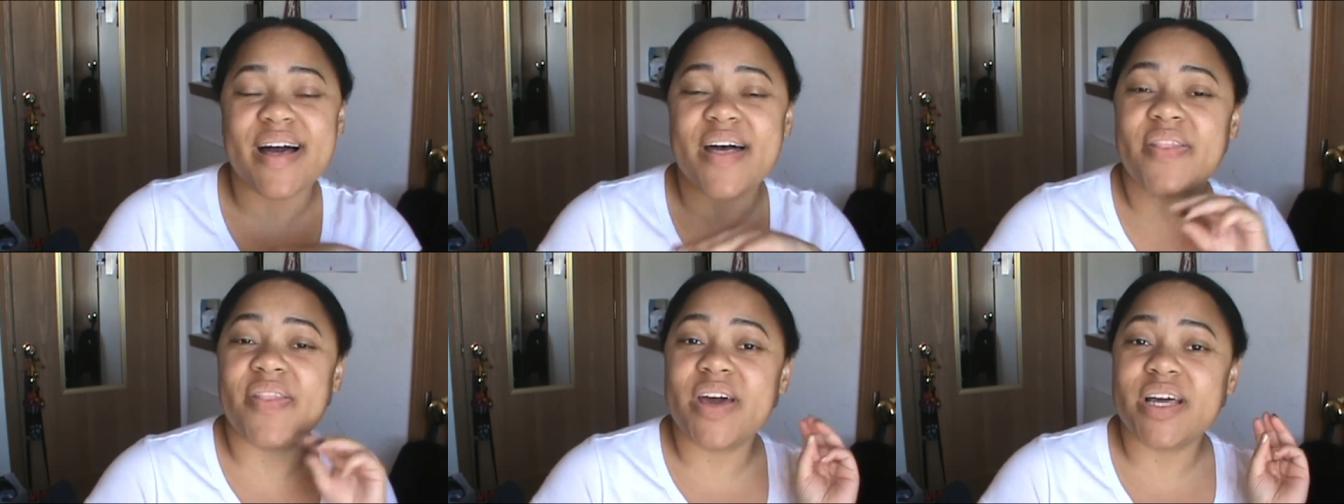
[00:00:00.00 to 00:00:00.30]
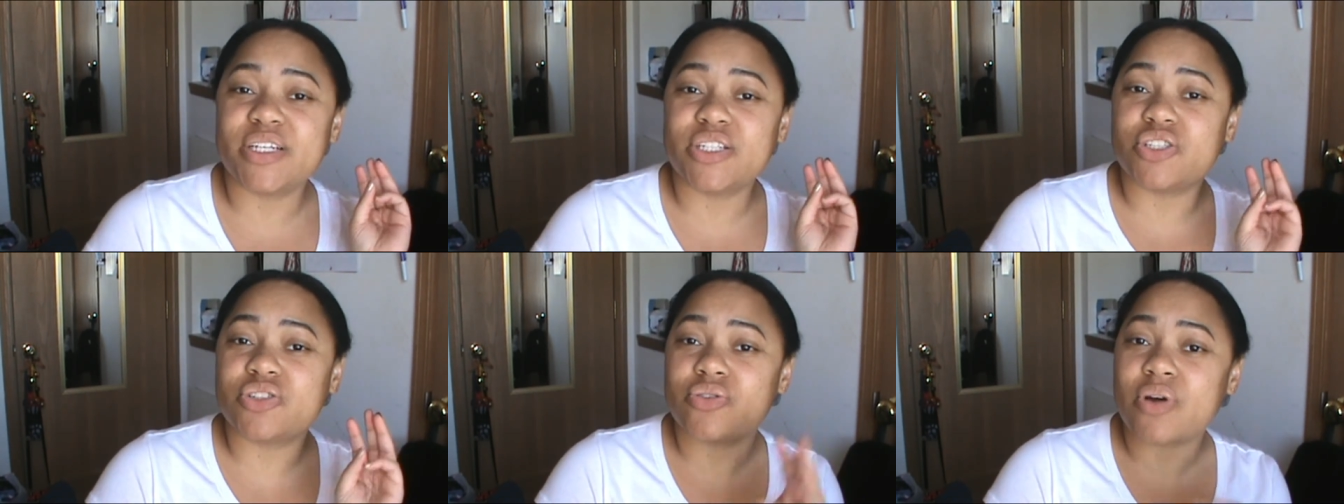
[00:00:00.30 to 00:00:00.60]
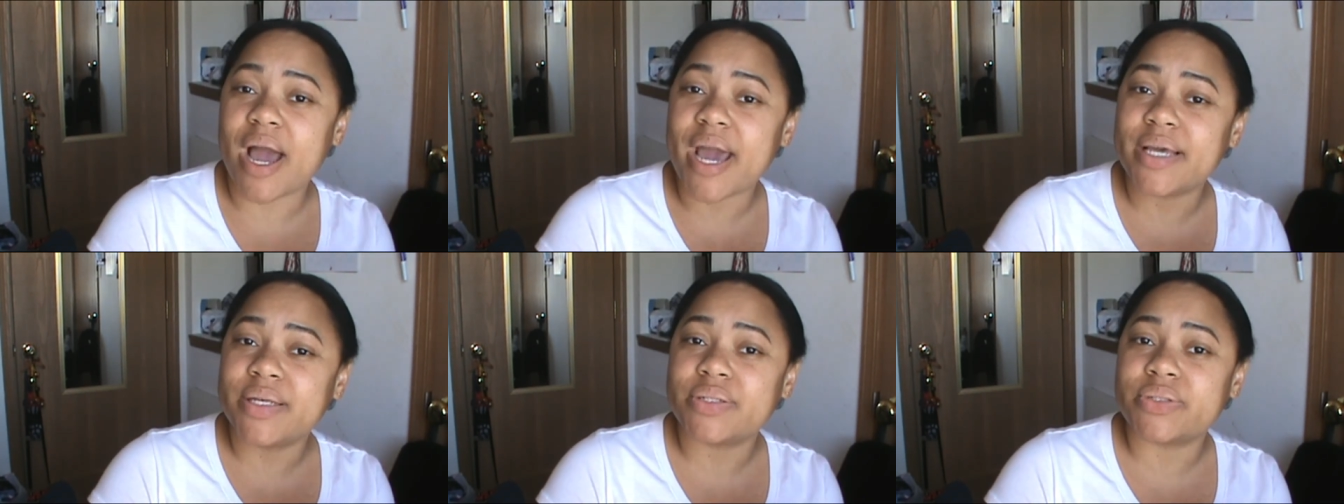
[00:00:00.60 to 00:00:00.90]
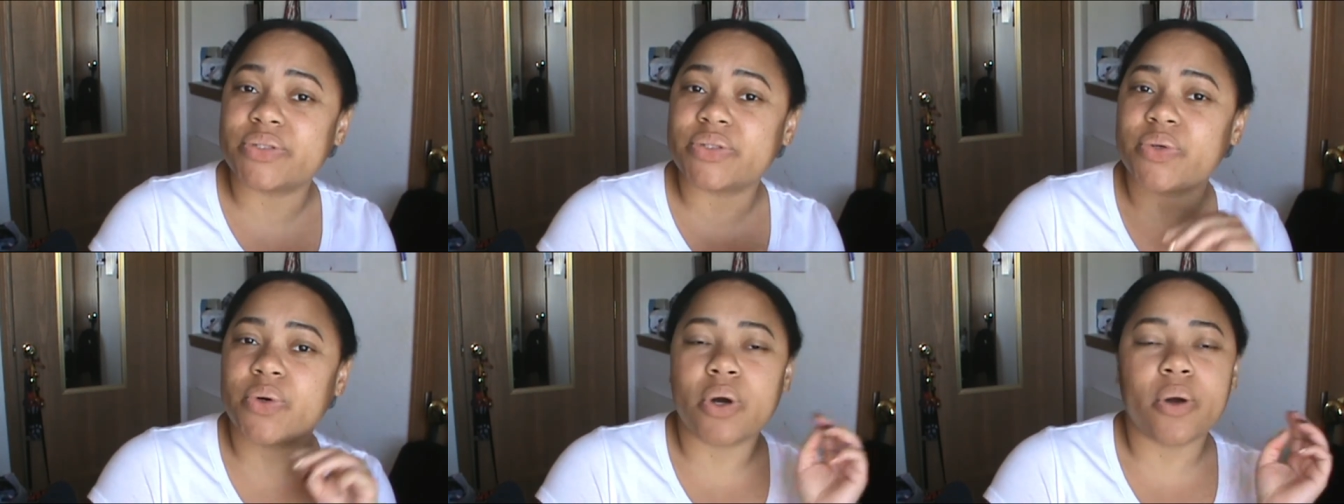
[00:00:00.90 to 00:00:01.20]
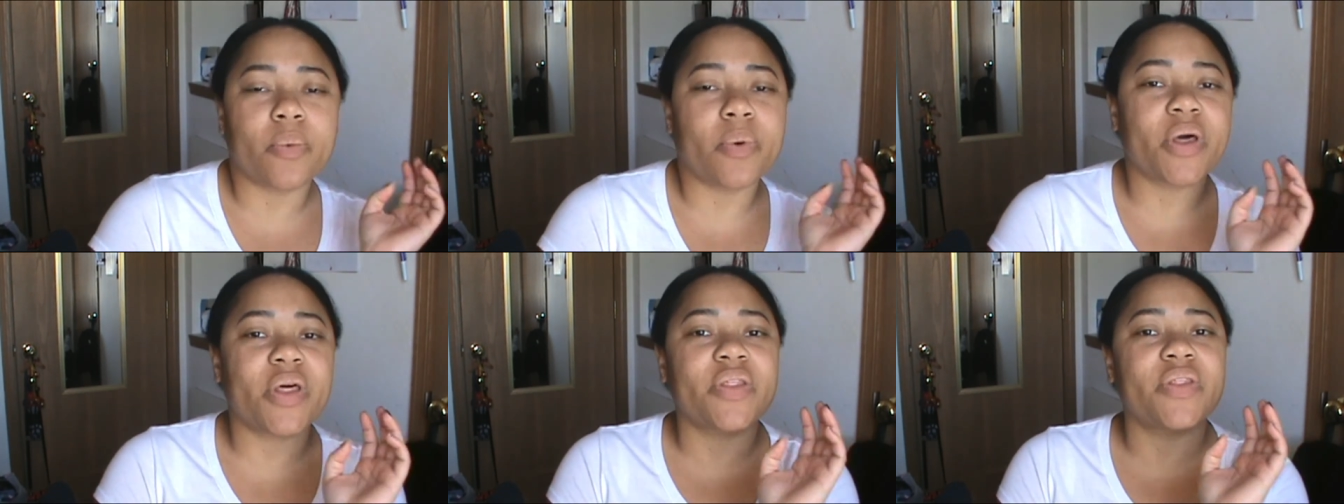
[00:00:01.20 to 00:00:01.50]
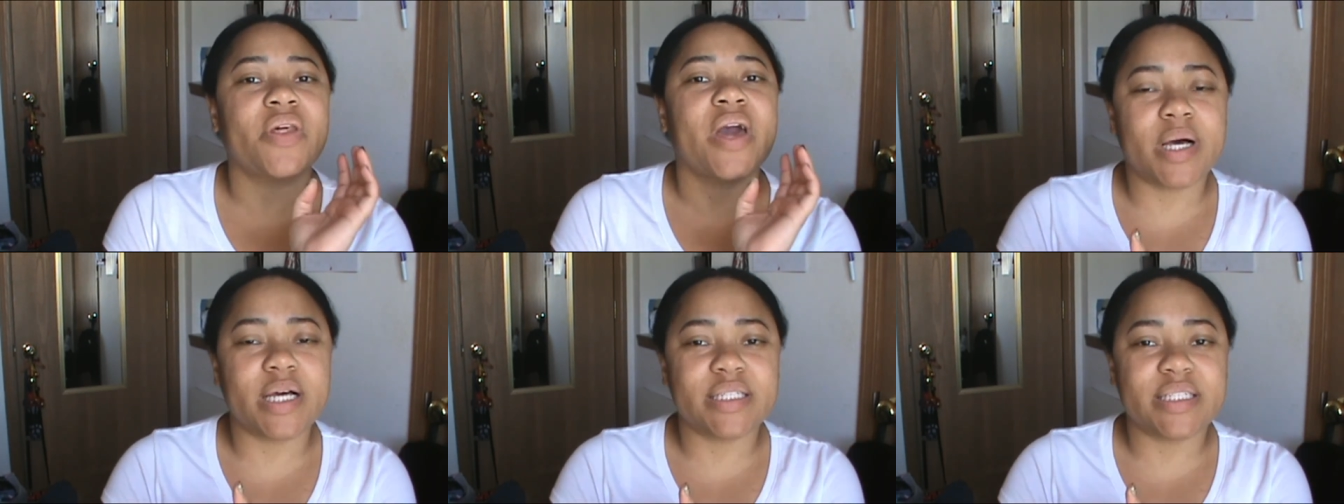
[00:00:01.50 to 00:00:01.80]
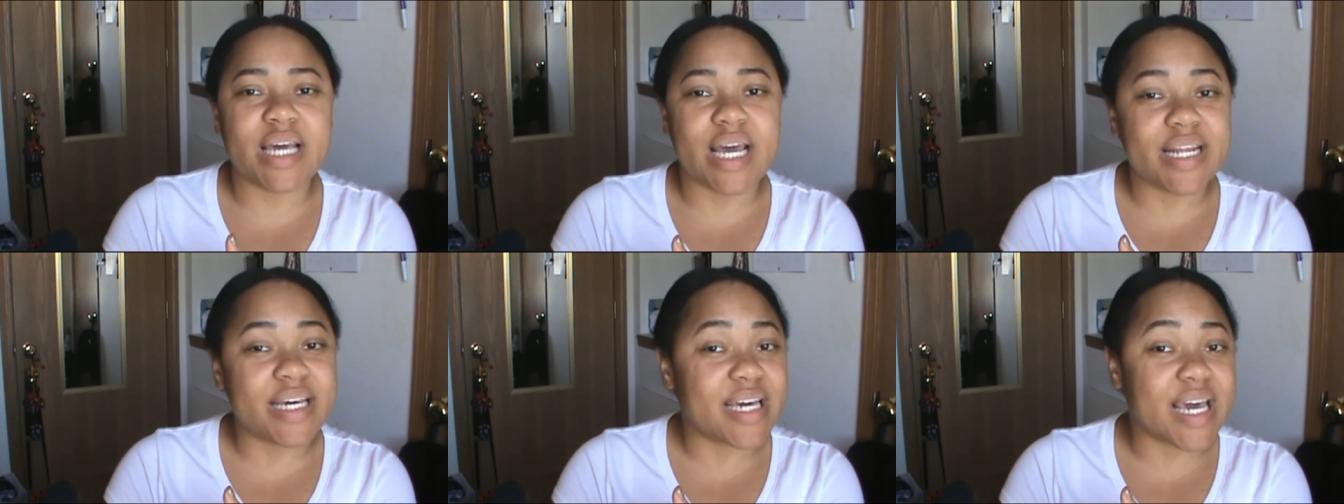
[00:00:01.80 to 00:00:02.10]
and then Trying to Score with
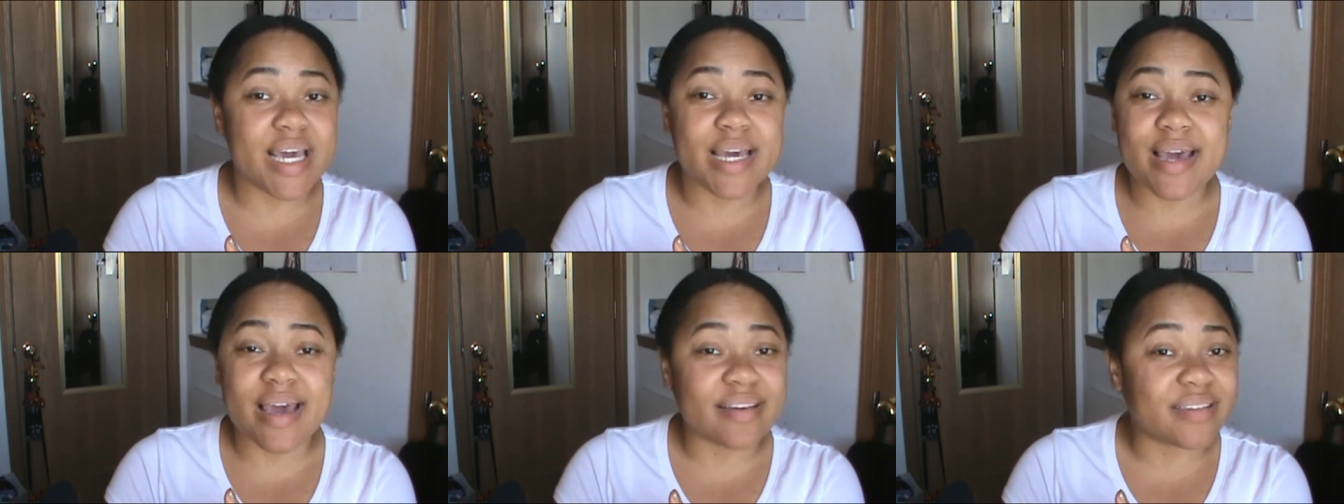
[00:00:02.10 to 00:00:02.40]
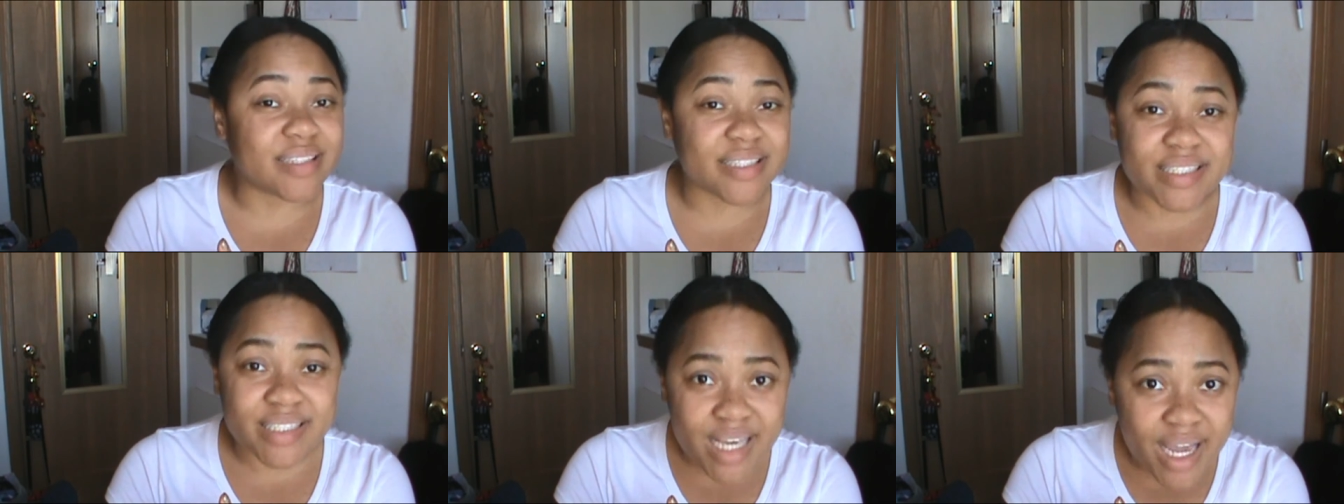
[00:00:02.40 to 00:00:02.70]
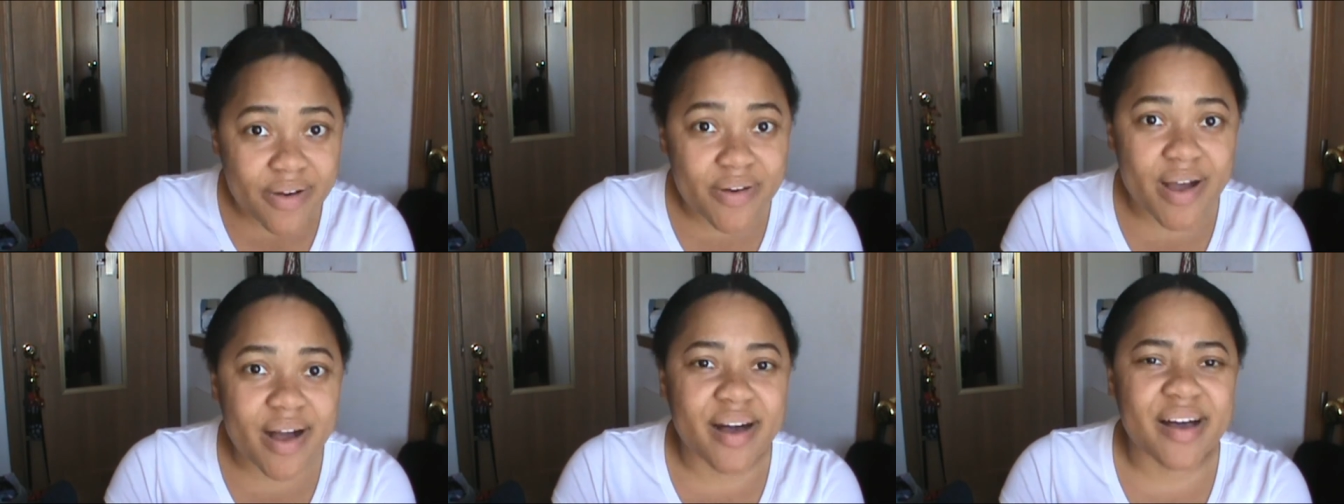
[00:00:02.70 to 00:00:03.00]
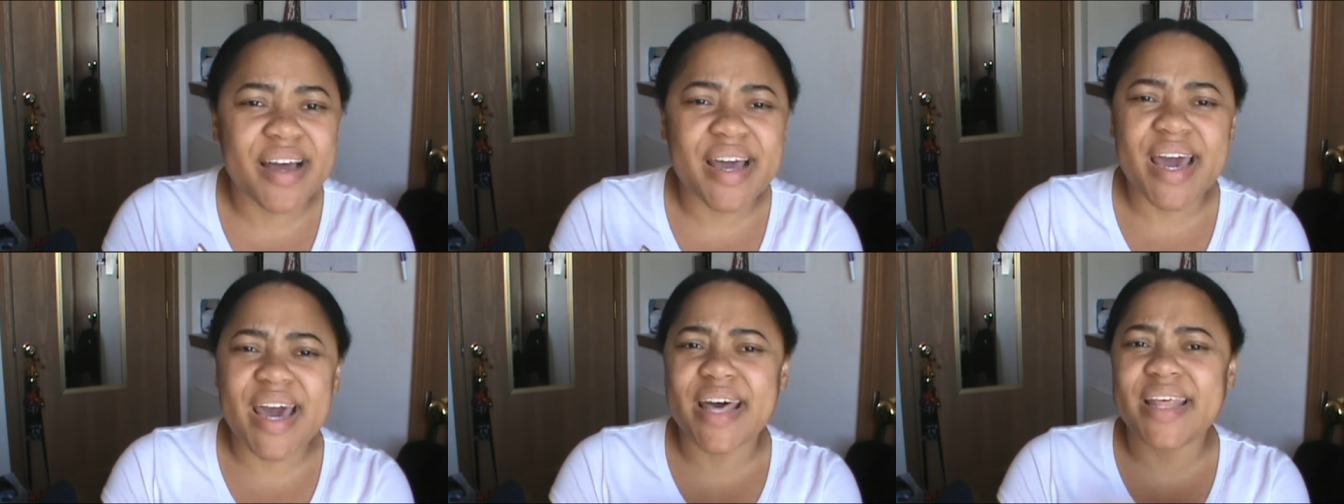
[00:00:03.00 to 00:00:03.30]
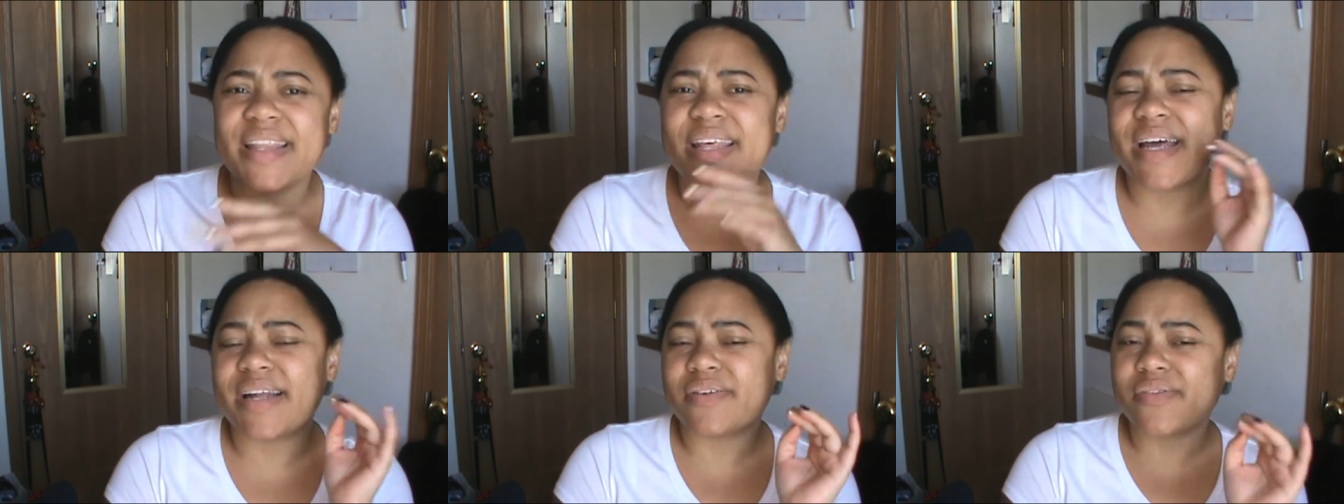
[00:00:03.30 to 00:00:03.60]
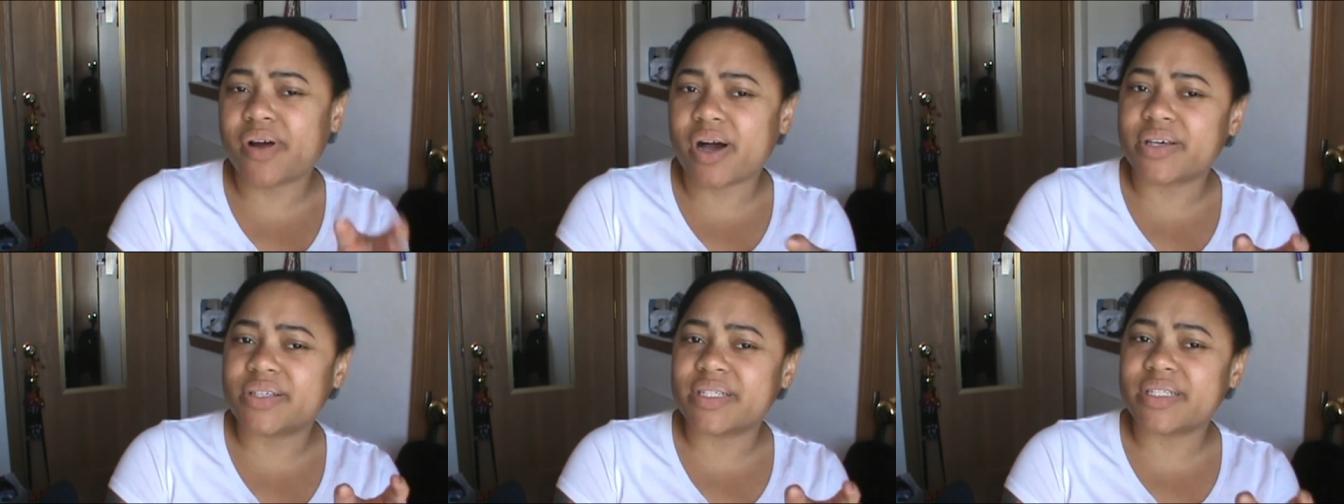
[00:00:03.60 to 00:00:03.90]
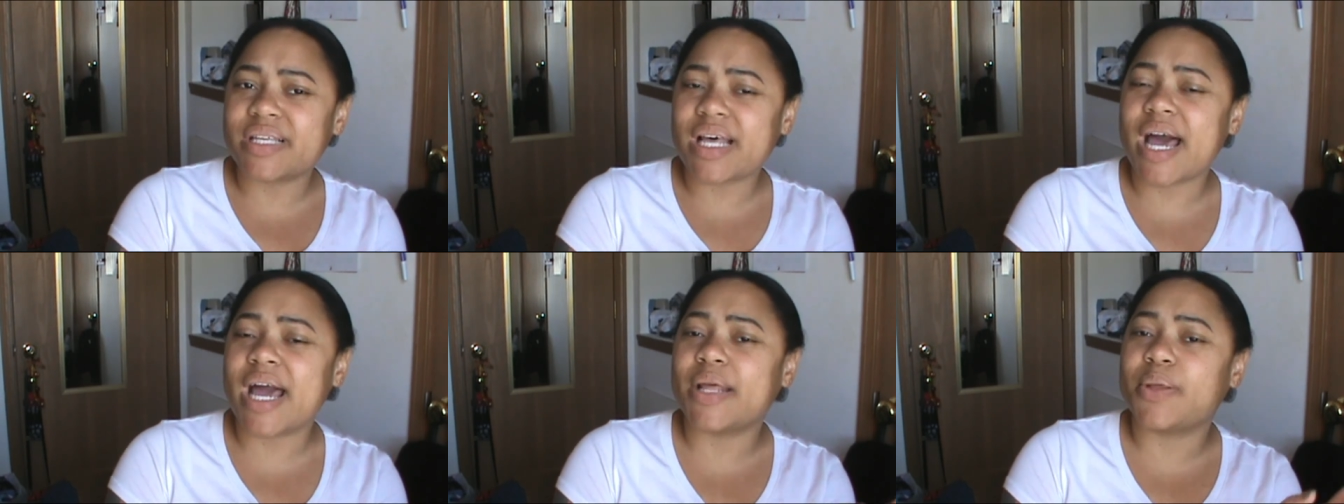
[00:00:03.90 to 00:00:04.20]
Teddy King and Sarah, and then Crossing
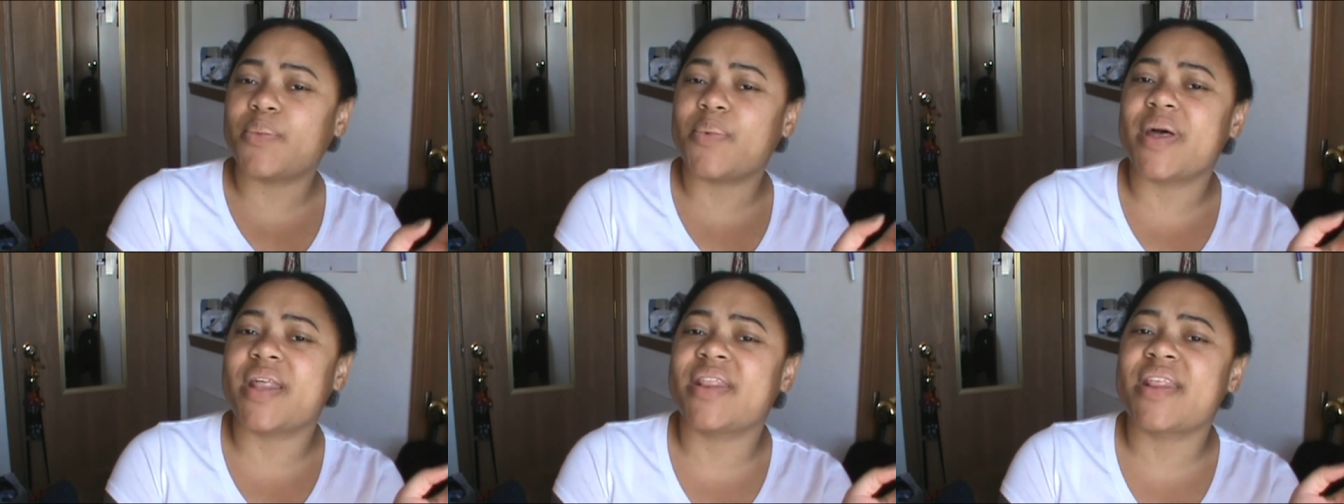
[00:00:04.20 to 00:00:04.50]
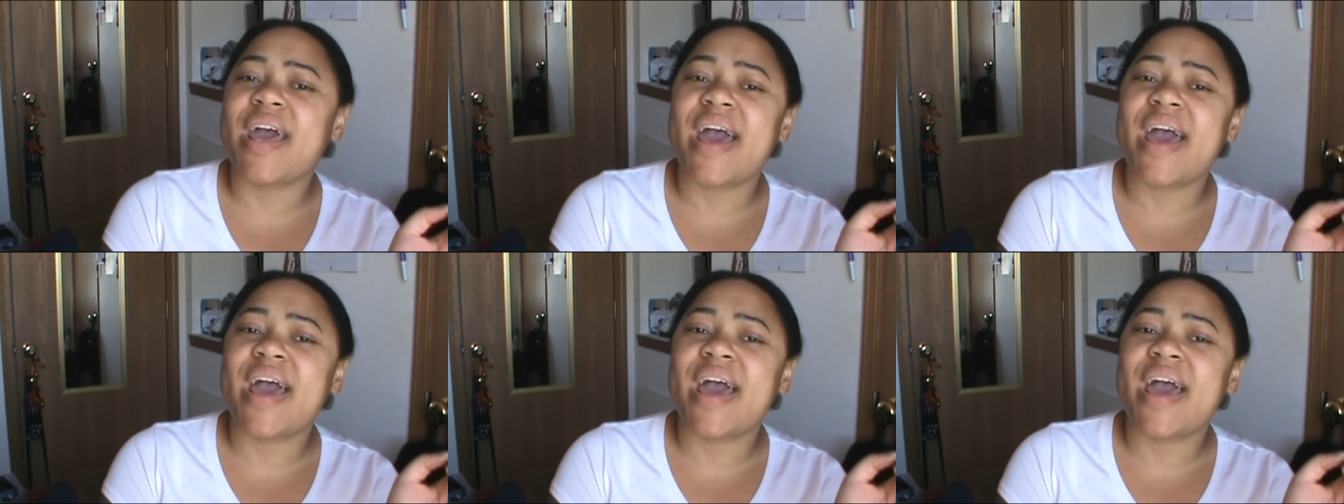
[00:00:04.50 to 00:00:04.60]
the Line with